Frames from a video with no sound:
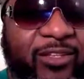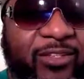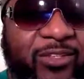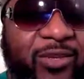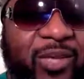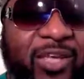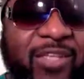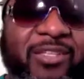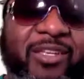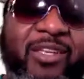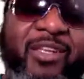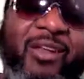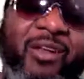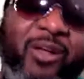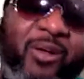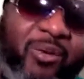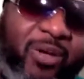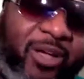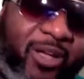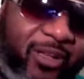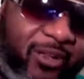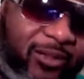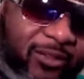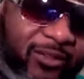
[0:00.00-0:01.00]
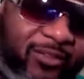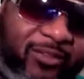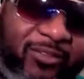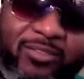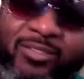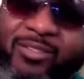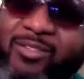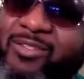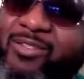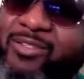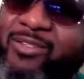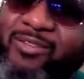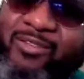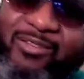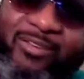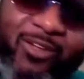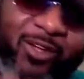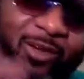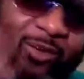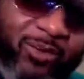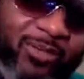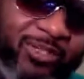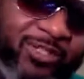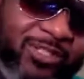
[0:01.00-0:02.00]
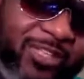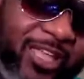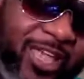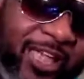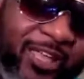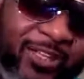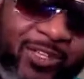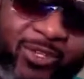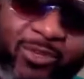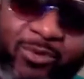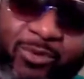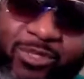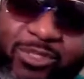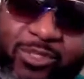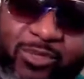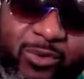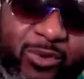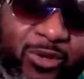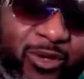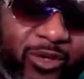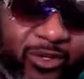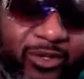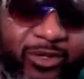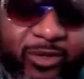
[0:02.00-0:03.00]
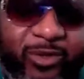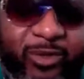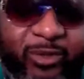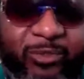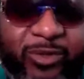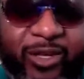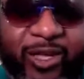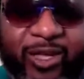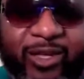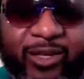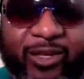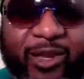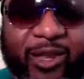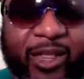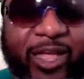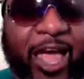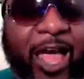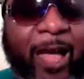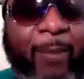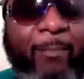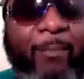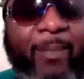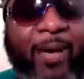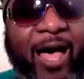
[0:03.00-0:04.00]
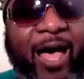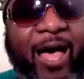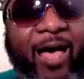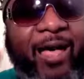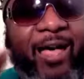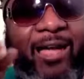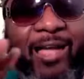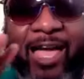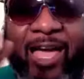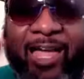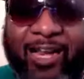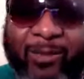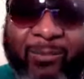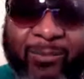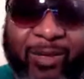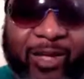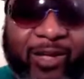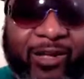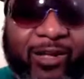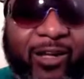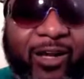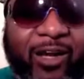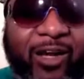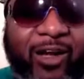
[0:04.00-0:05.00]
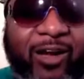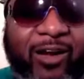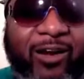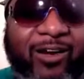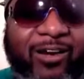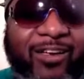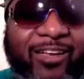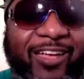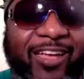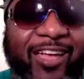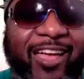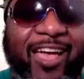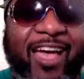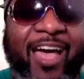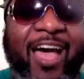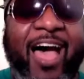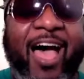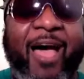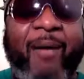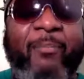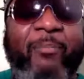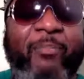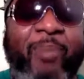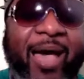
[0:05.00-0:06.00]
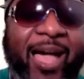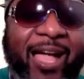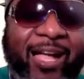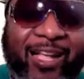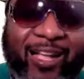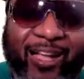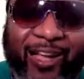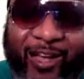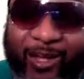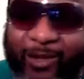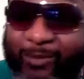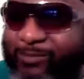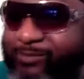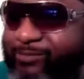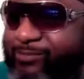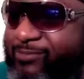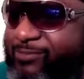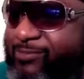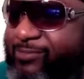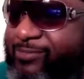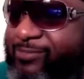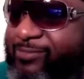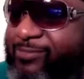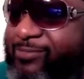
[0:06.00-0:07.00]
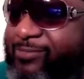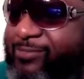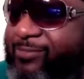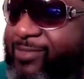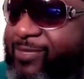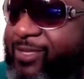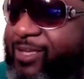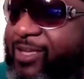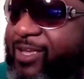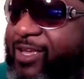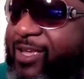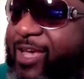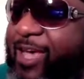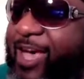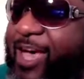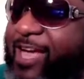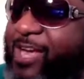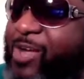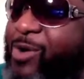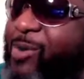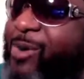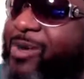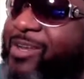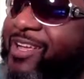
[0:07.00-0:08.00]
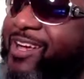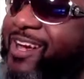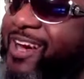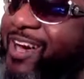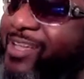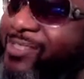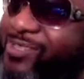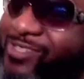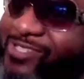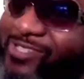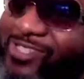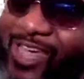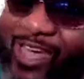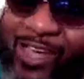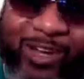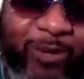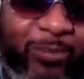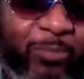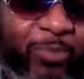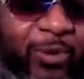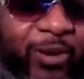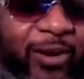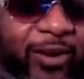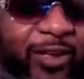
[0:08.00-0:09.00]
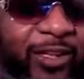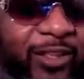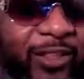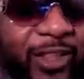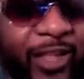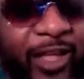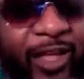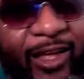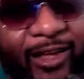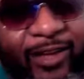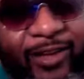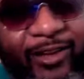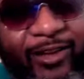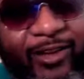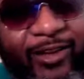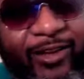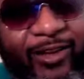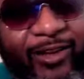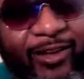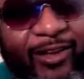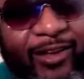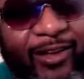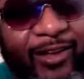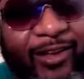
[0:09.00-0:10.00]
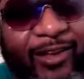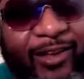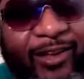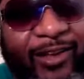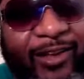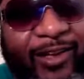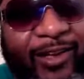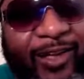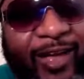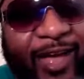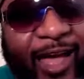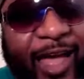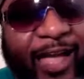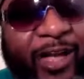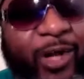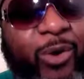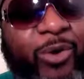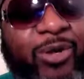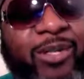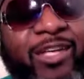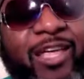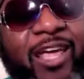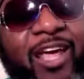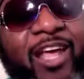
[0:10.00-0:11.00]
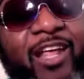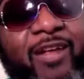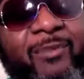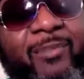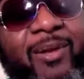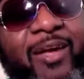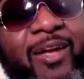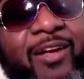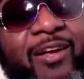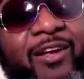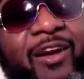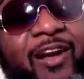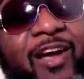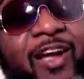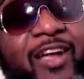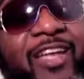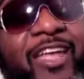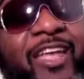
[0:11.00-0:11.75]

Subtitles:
So I said, you know what? Just go inside, do what you're going to do, man. I got in my car. I back up. I go on the other side of the parking lot. I go to get out of my car.